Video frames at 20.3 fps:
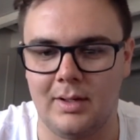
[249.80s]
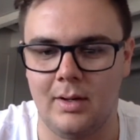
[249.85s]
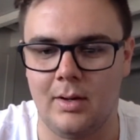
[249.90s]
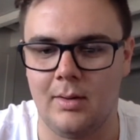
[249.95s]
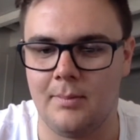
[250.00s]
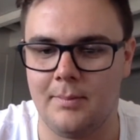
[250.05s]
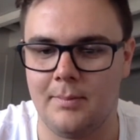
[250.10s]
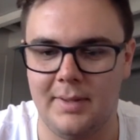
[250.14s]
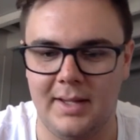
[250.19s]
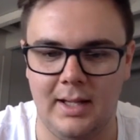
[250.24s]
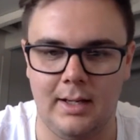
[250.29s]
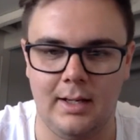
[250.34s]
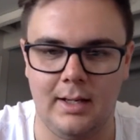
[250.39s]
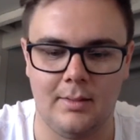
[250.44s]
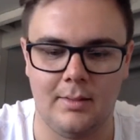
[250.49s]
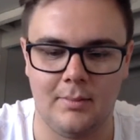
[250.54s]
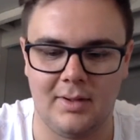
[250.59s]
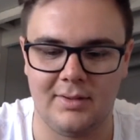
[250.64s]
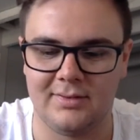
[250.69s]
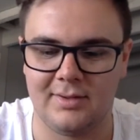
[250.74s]
Ben,
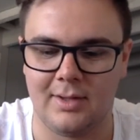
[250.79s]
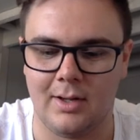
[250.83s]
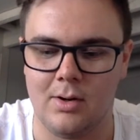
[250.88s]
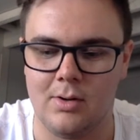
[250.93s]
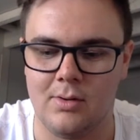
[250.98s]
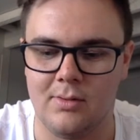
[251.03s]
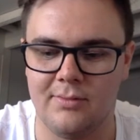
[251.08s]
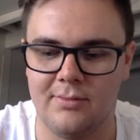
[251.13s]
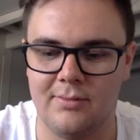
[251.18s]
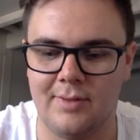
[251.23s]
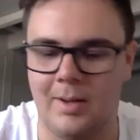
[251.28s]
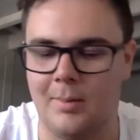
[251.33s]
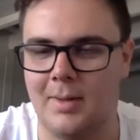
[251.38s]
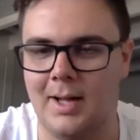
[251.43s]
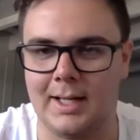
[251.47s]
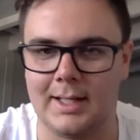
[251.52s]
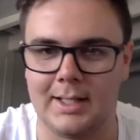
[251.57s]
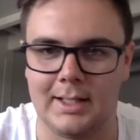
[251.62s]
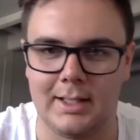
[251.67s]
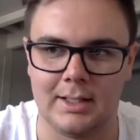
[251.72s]
myself, our
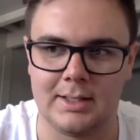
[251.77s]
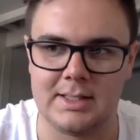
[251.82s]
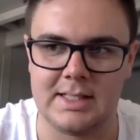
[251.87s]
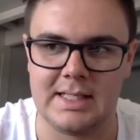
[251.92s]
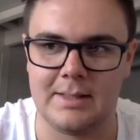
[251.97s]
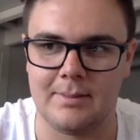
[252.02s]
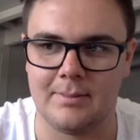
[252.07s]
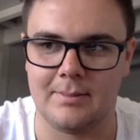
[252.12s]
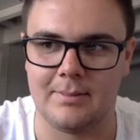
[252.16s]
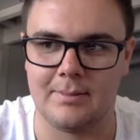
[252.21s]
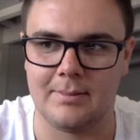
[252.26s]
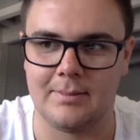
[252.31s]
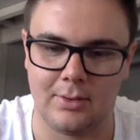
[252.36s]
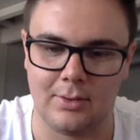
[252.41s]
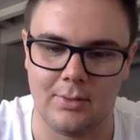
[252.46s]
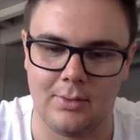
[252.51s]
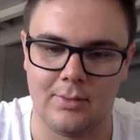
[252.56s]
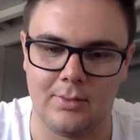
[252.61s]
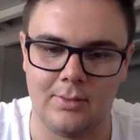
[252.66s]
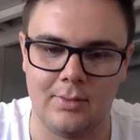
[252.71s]
marketing team, the marketing
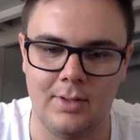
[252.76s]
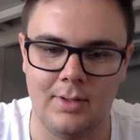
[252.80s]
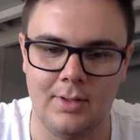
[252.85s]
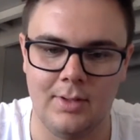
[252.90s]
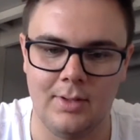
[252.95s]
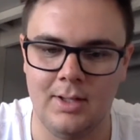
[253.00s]
girl,